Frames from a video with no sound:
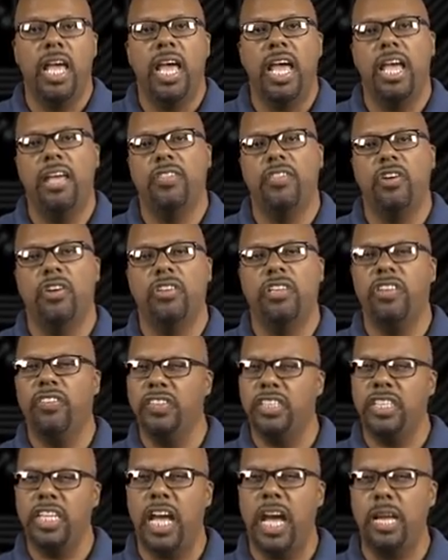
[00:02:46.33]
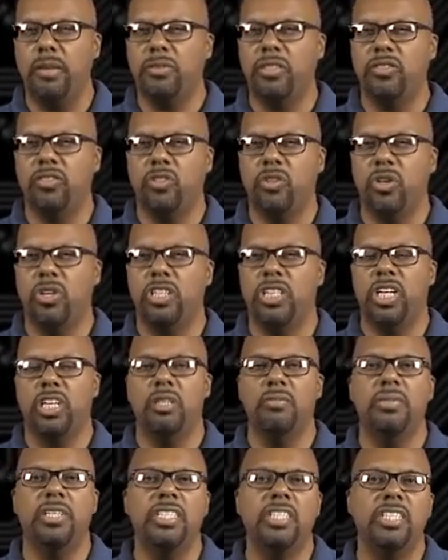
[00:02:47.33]
And there are different types of storage
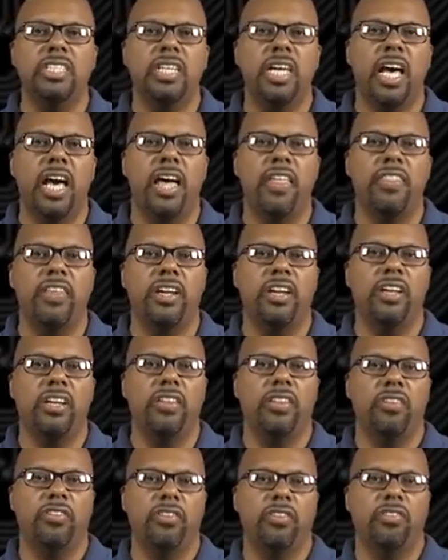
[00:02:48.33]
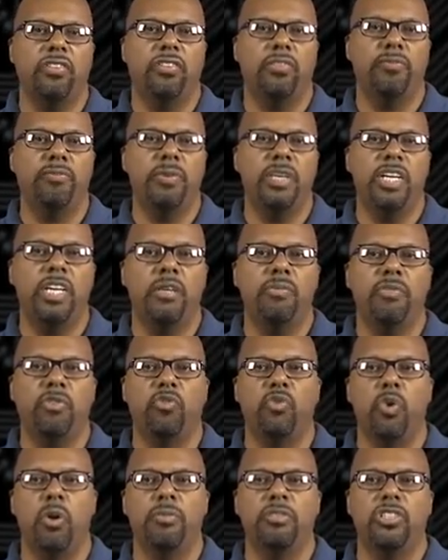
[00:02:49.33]
elements. There's a speed
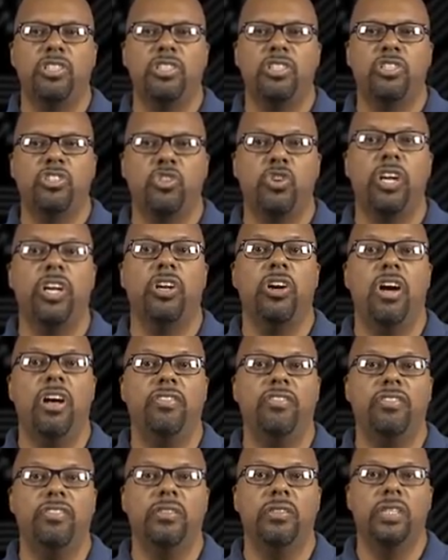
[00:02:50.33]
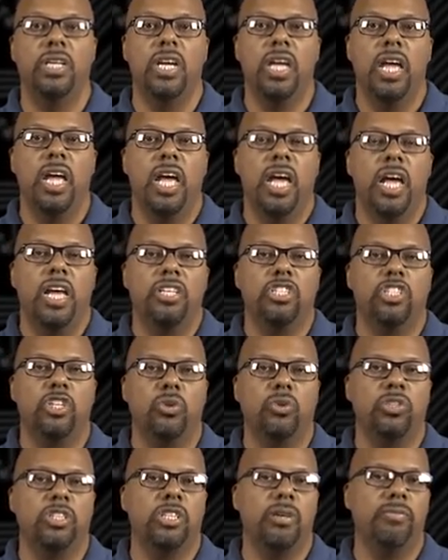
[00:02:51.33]
performance trade-off.
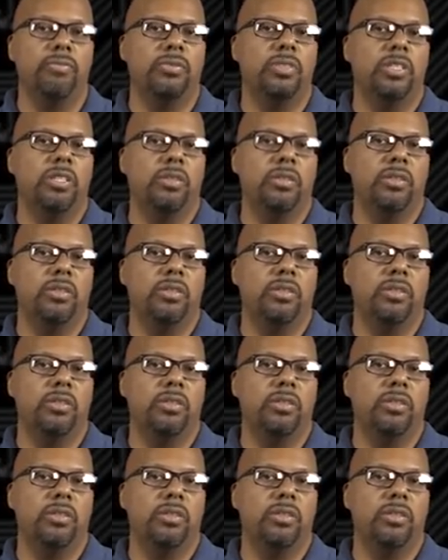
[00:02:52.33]
So some